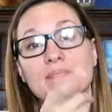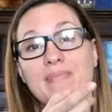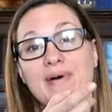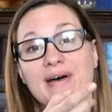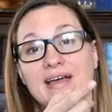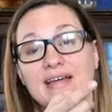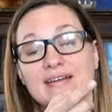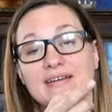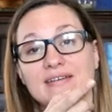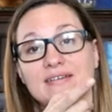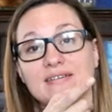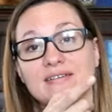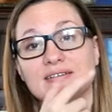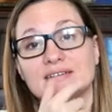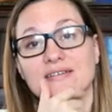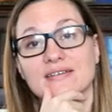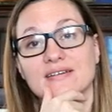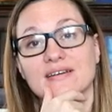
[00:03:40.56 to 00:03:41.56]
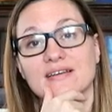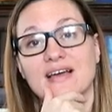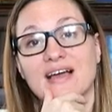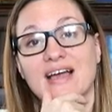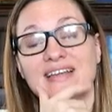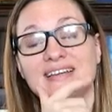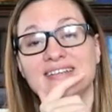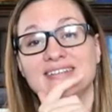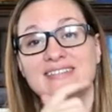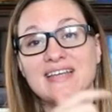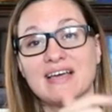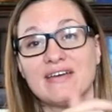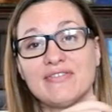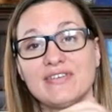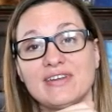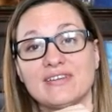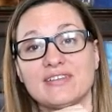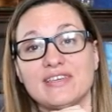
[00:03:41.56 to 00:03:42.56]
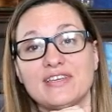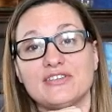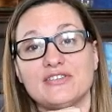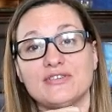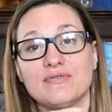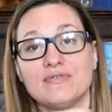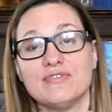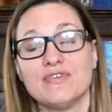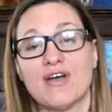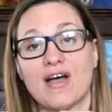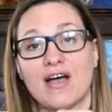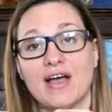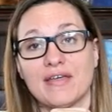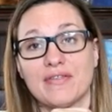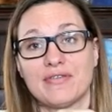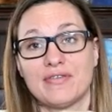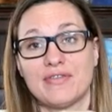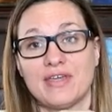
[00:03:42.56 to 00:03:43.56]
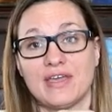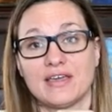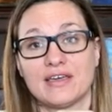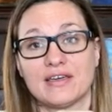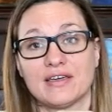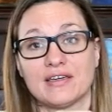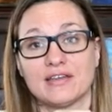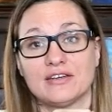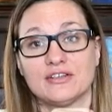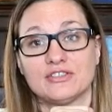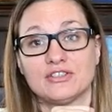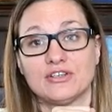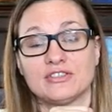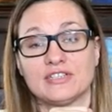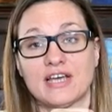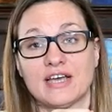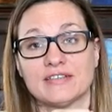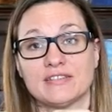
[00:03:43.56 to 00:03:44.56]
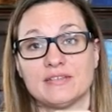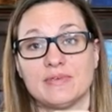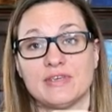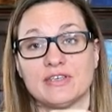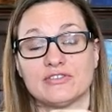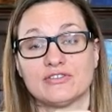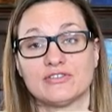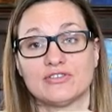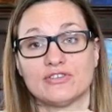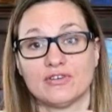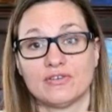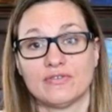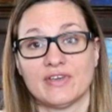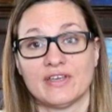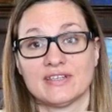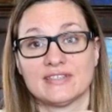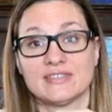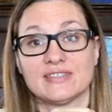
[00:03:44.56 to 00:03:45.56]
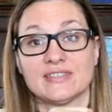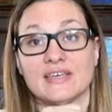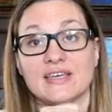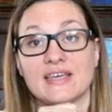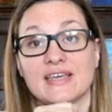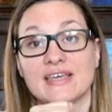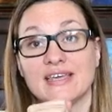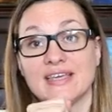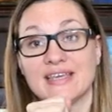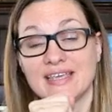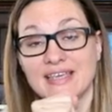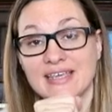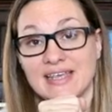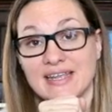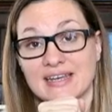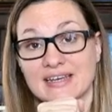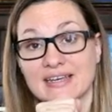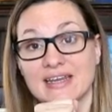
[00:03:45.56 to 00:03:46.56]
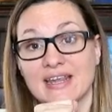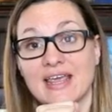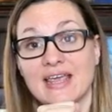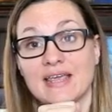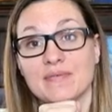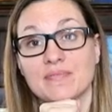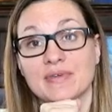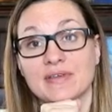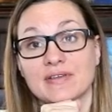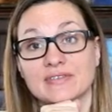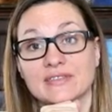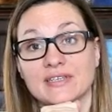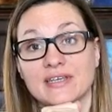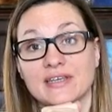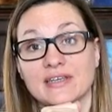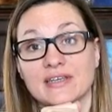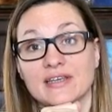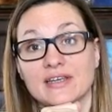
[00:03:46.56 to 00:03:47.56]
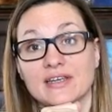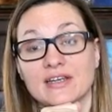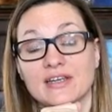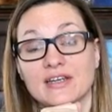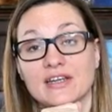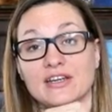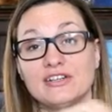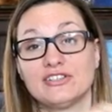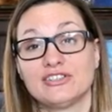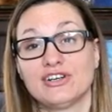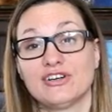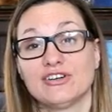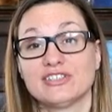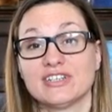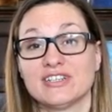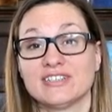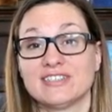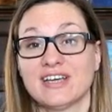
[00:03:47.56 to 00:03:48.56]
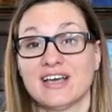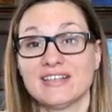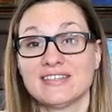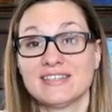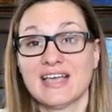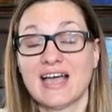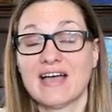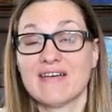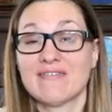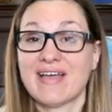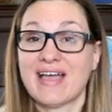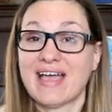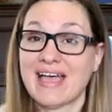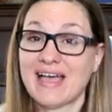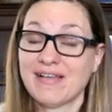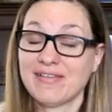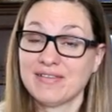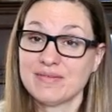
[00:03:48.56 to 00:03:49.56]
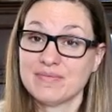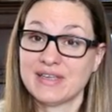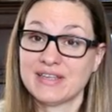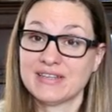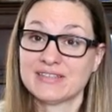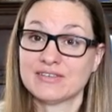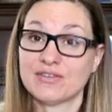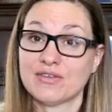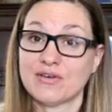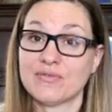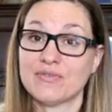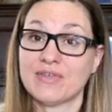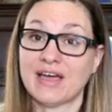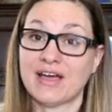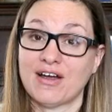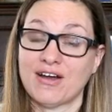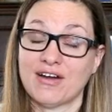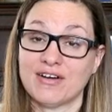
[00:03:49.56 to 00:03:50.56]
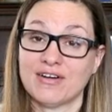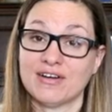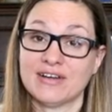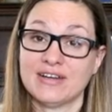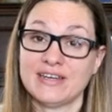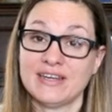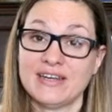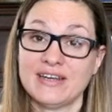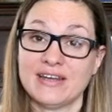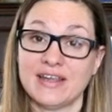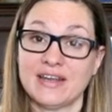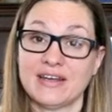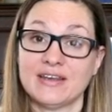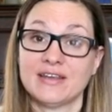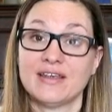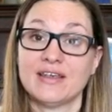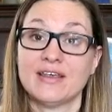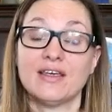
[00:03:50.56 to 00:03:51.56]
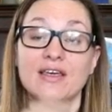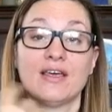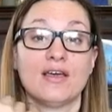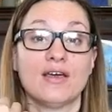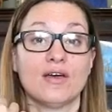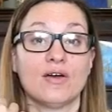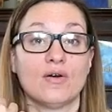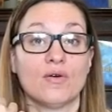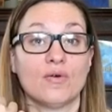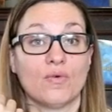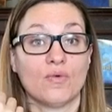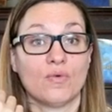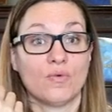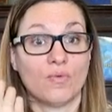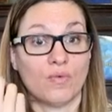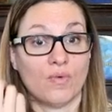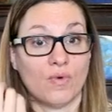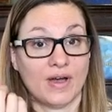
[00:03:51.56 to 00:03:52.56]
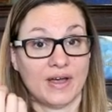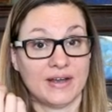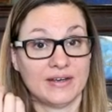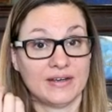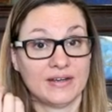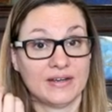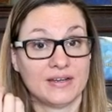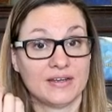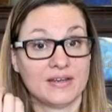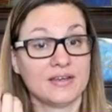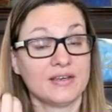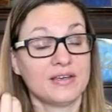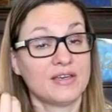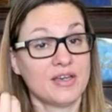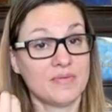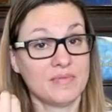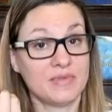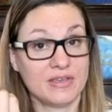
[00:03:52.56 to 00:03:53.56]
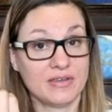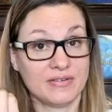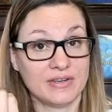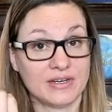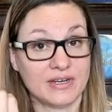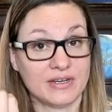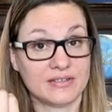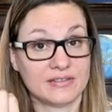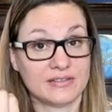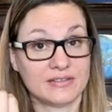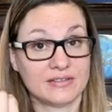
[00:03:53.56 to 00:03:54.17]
But I definitely do not think church has to be a service in a building. Church does have elements, though, that are needed one, communion,